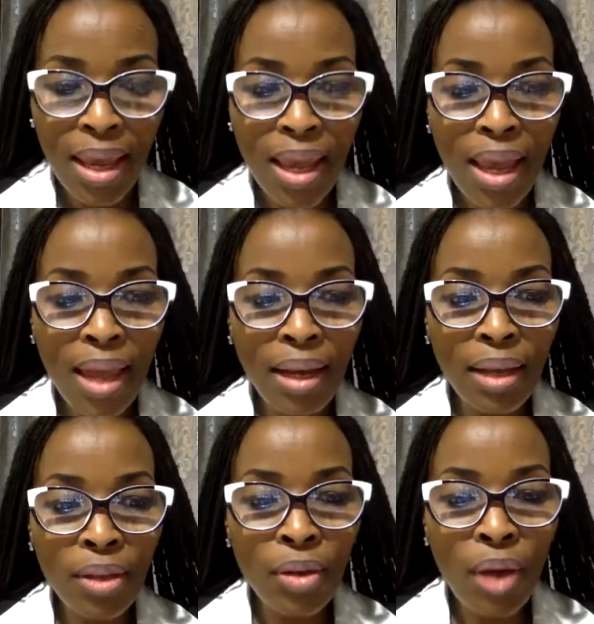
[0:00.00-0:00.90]
And
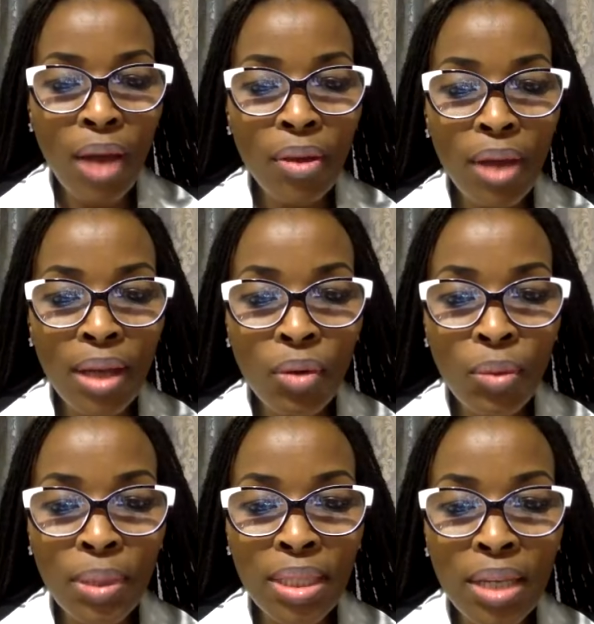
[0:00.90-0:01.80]
you know, I, I
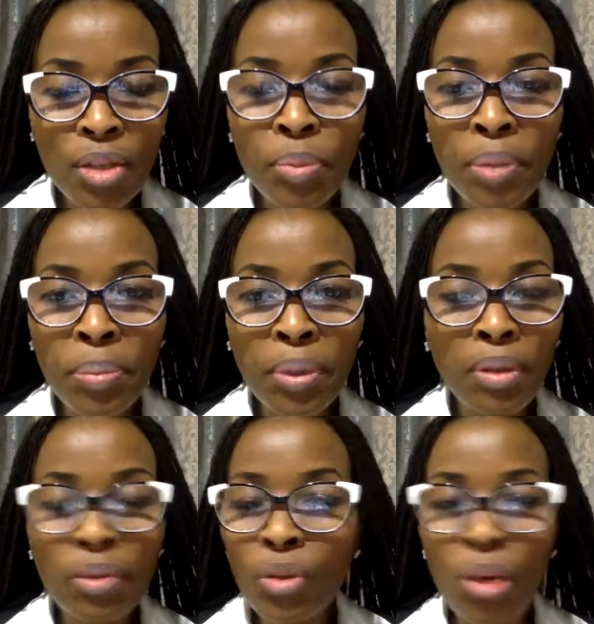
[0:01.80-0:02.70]
always say to
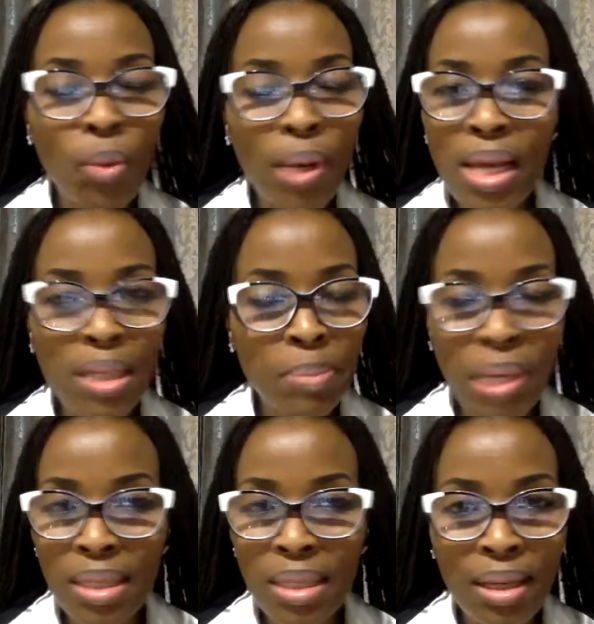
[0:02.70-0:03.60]
people, no one has
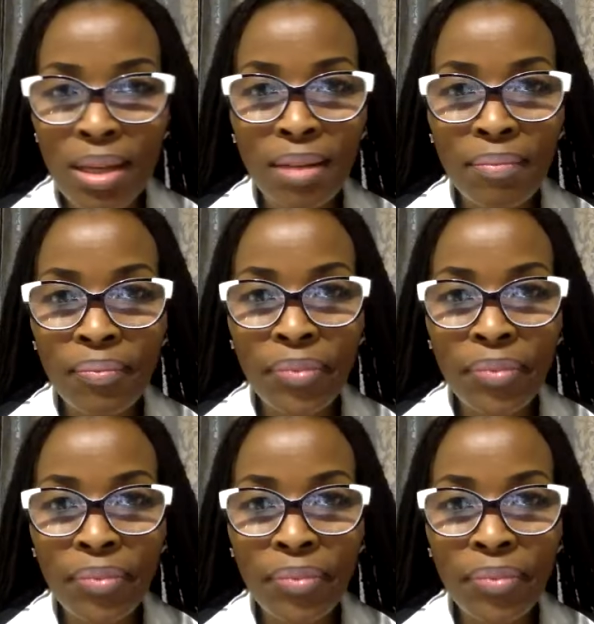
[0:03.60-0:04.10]
bad skin.